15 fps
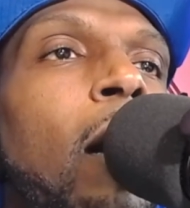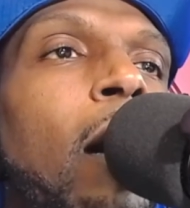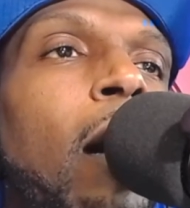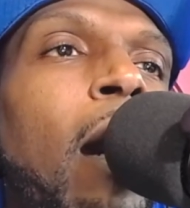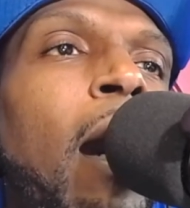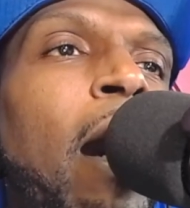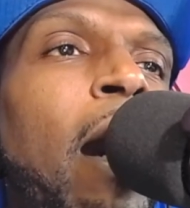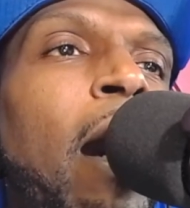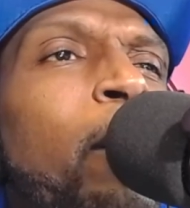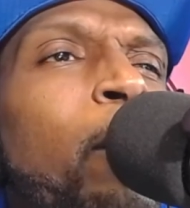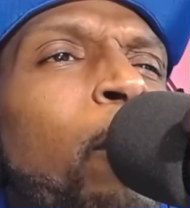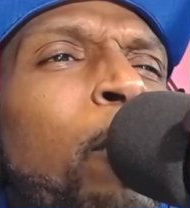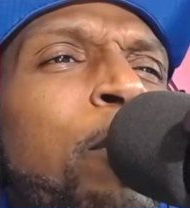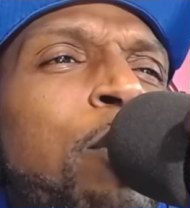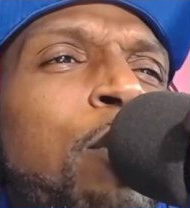I
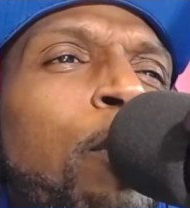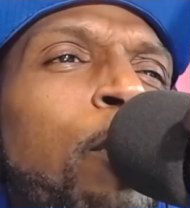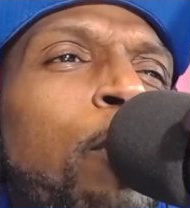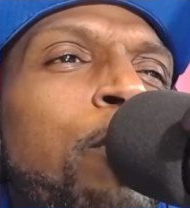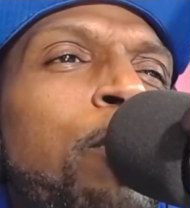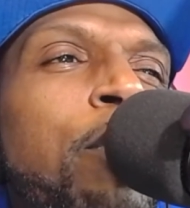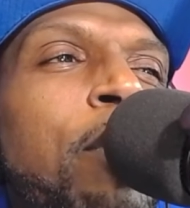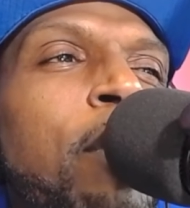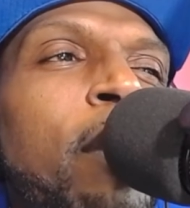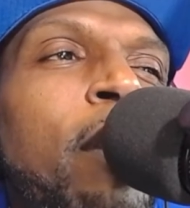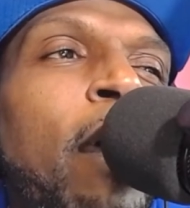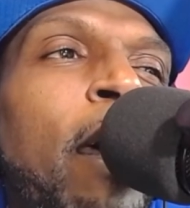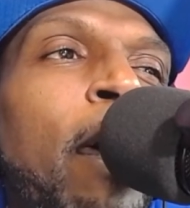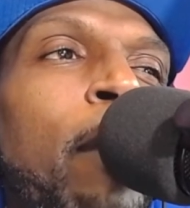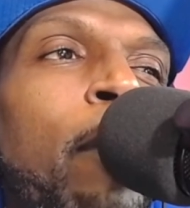also see
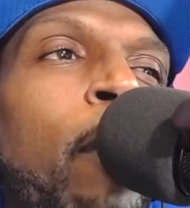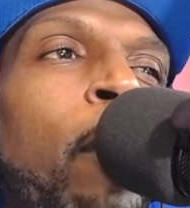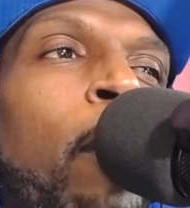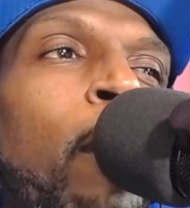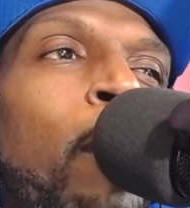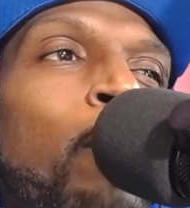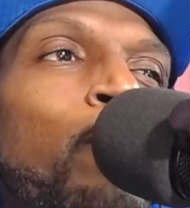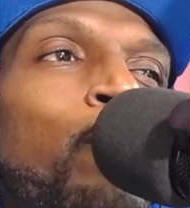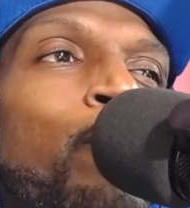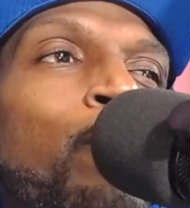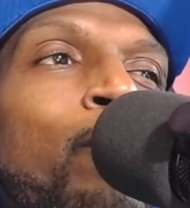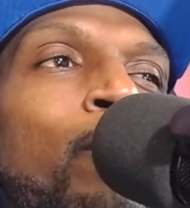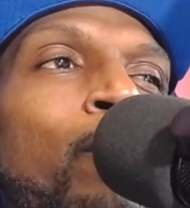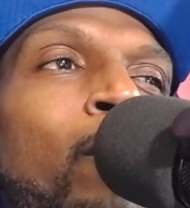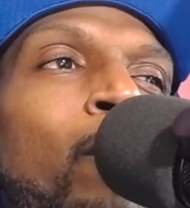that
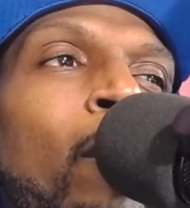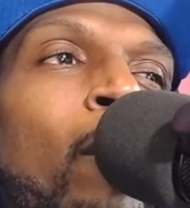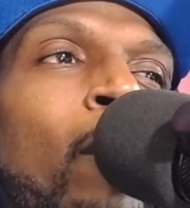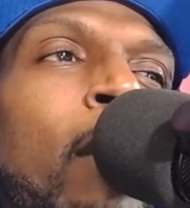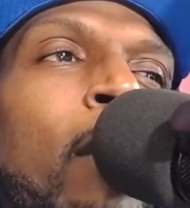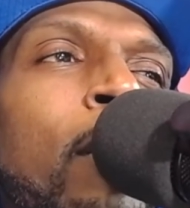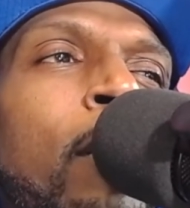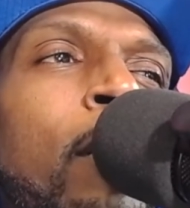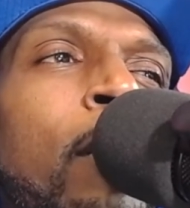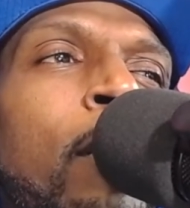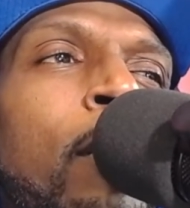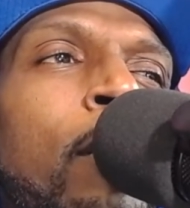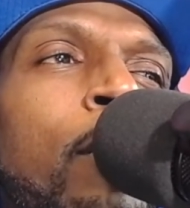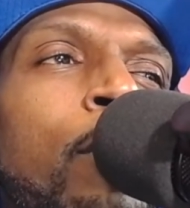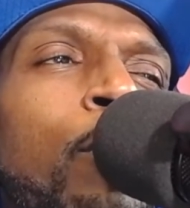
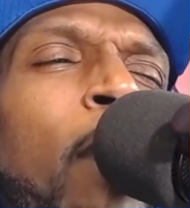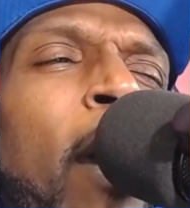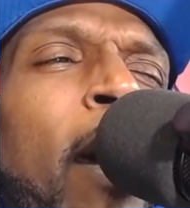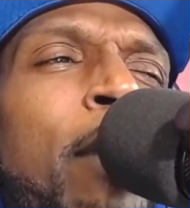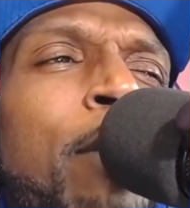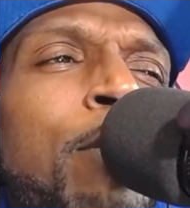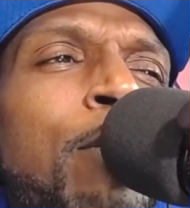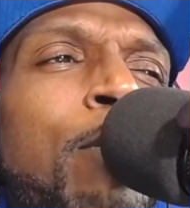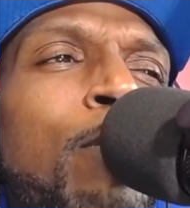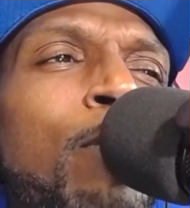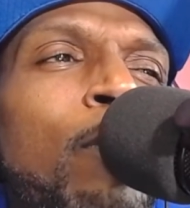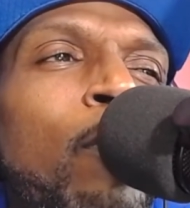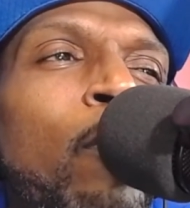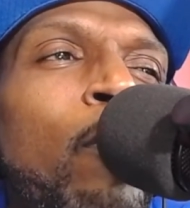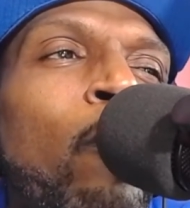you guys,
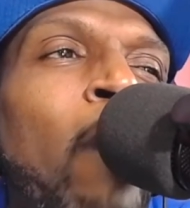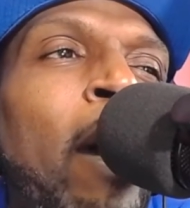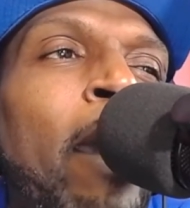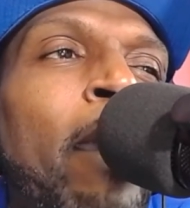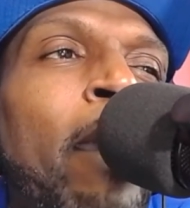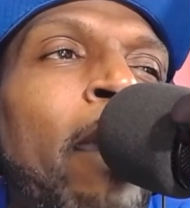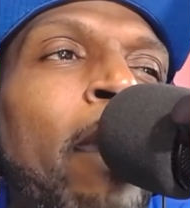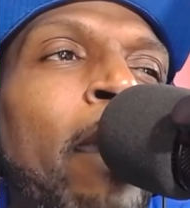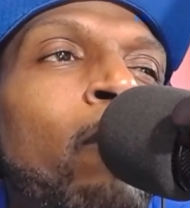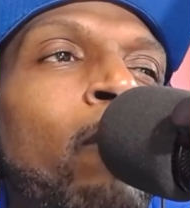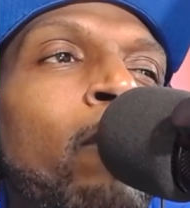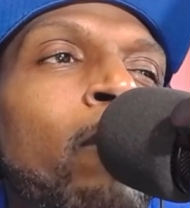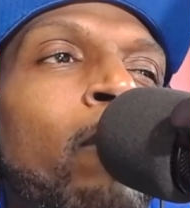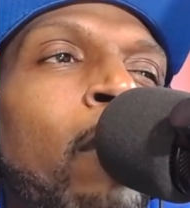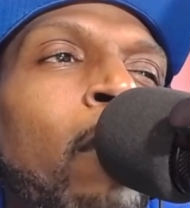like,
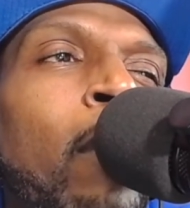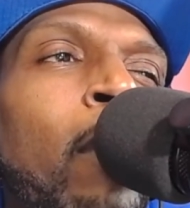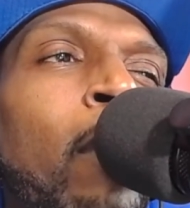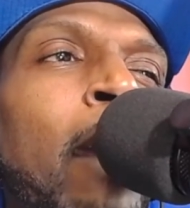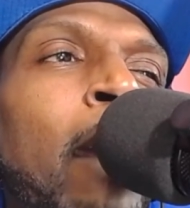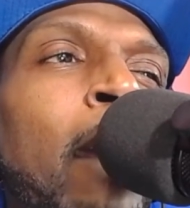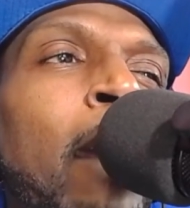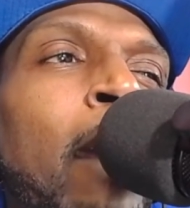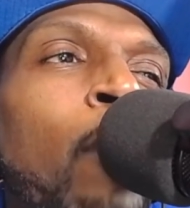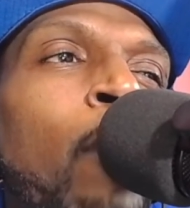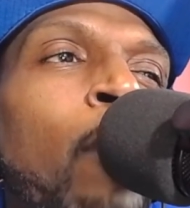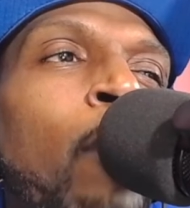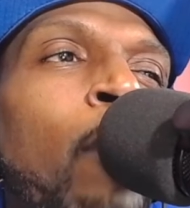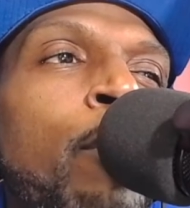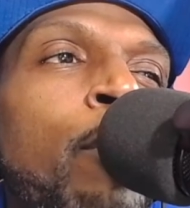a lot of the
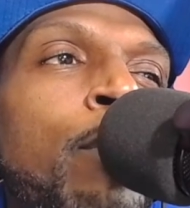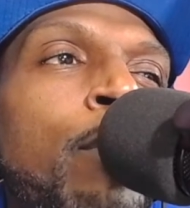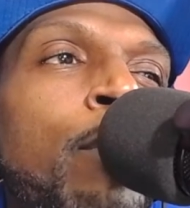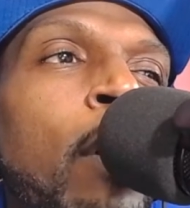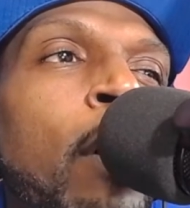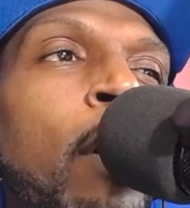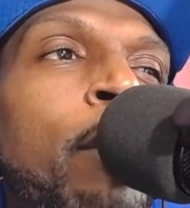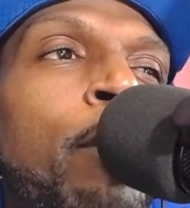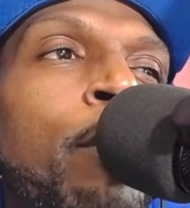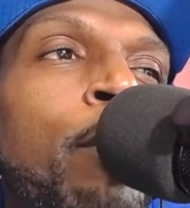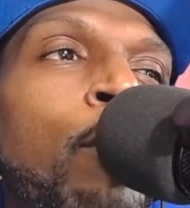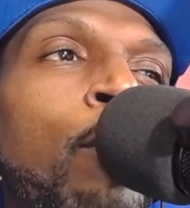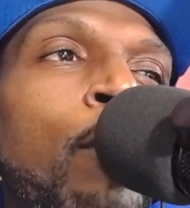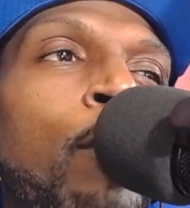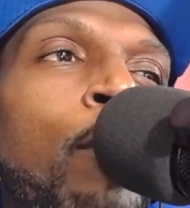barbers under
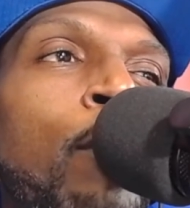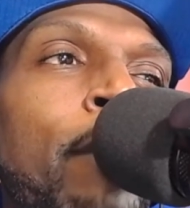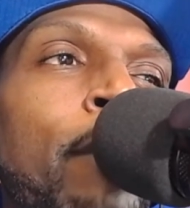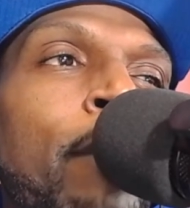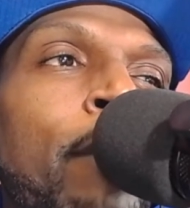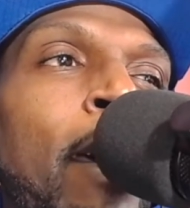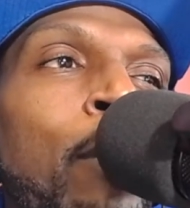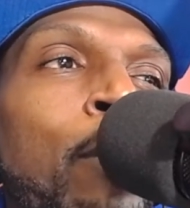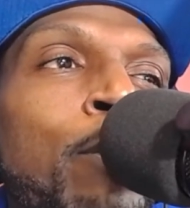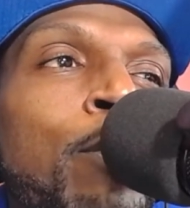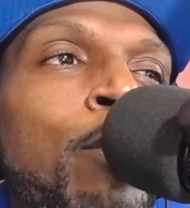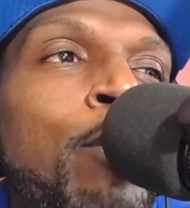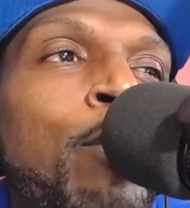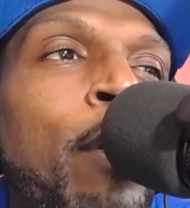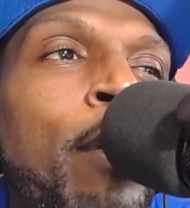you have now
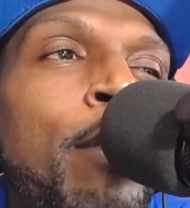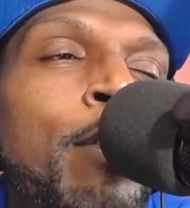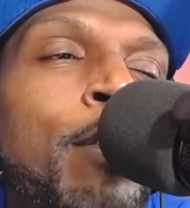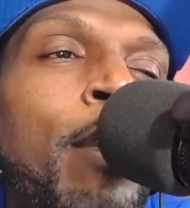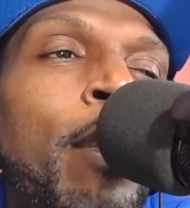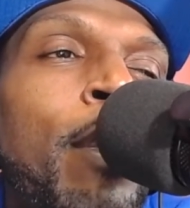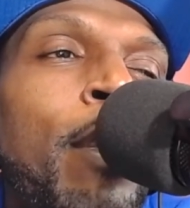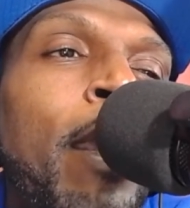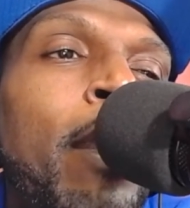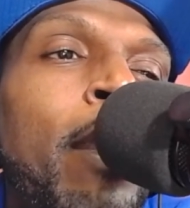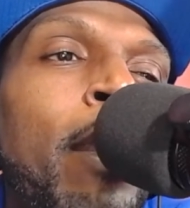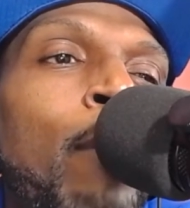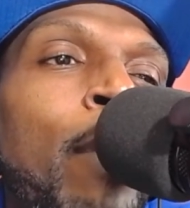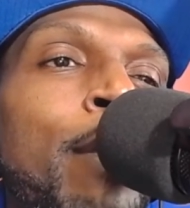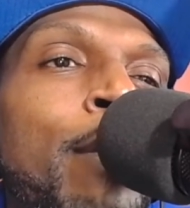started to gain the
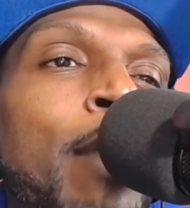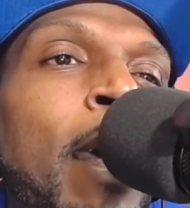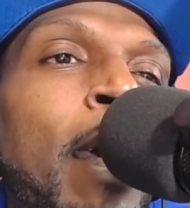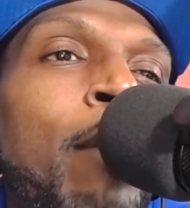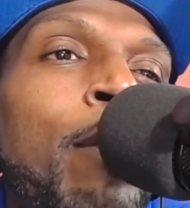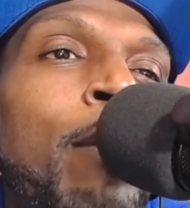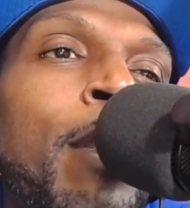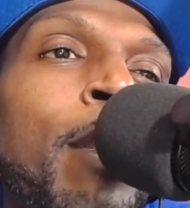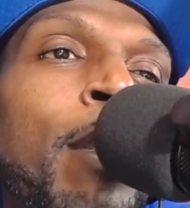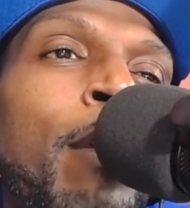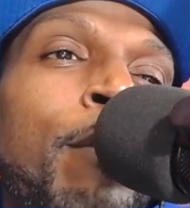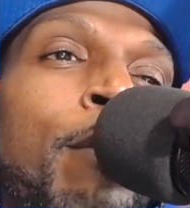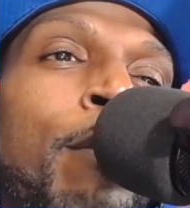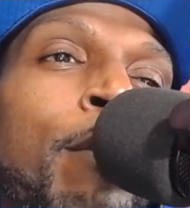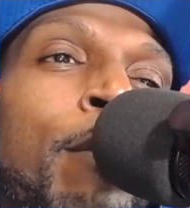mentality
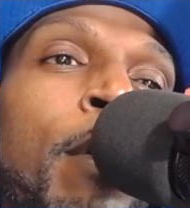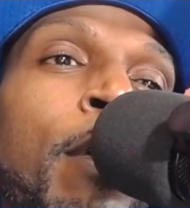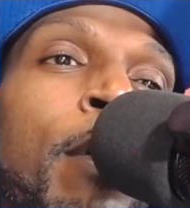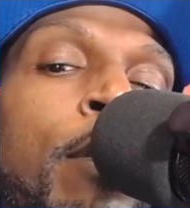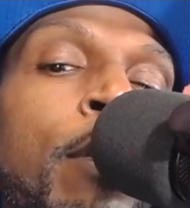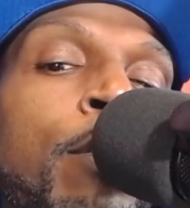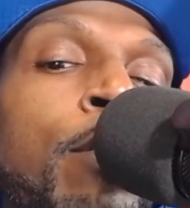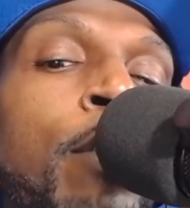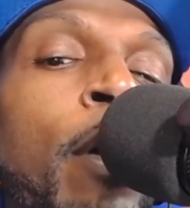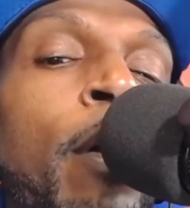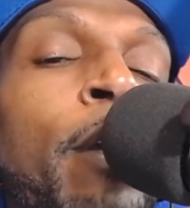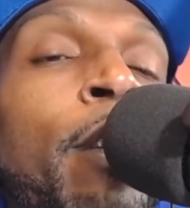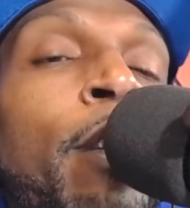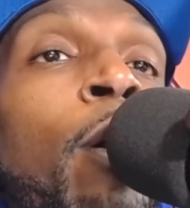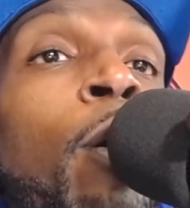of starting
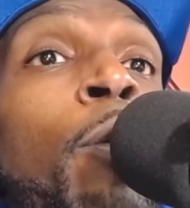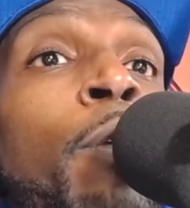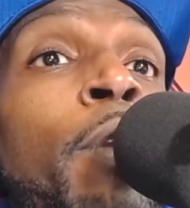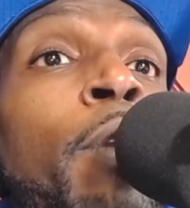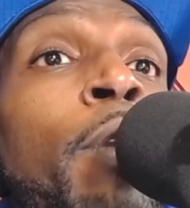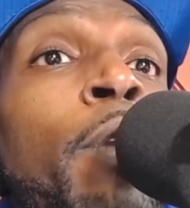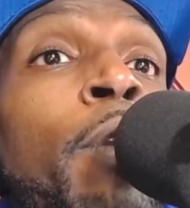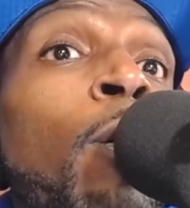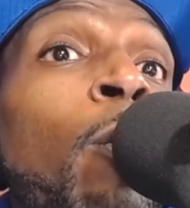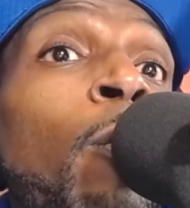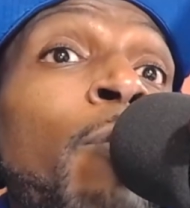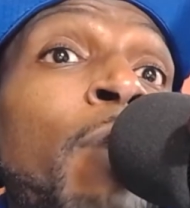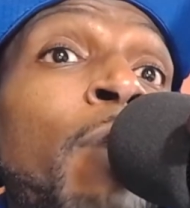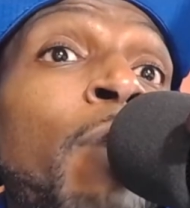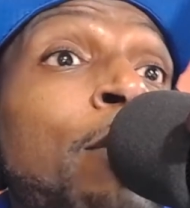to own their own
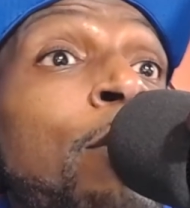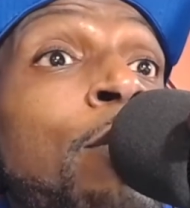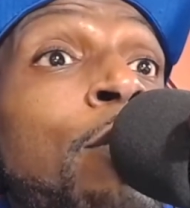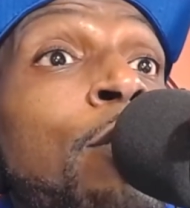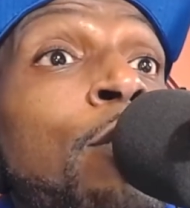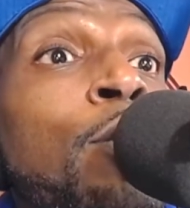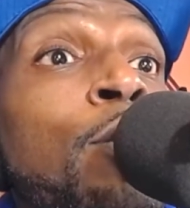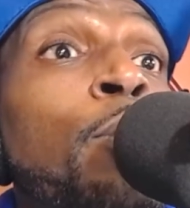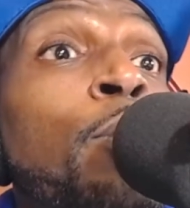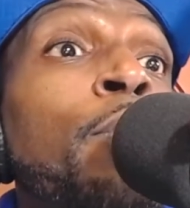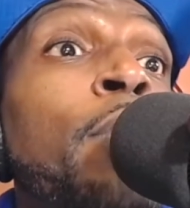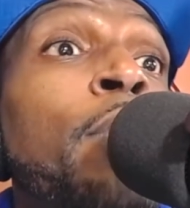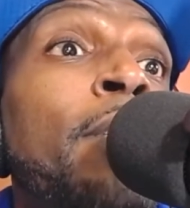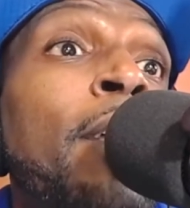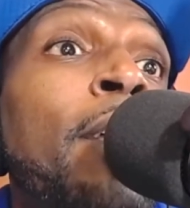businesses. Do you
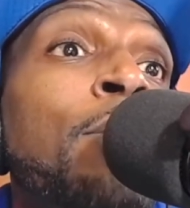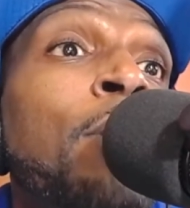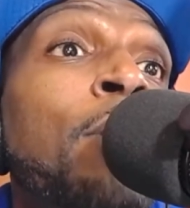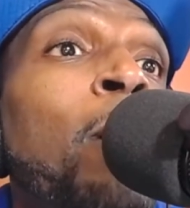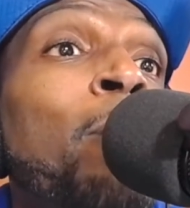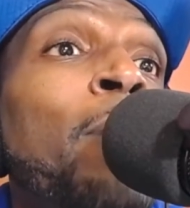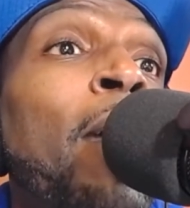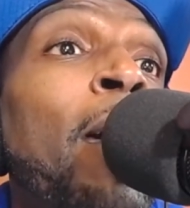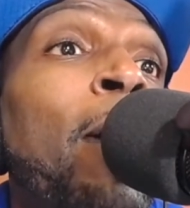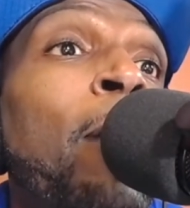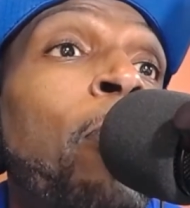think that's something that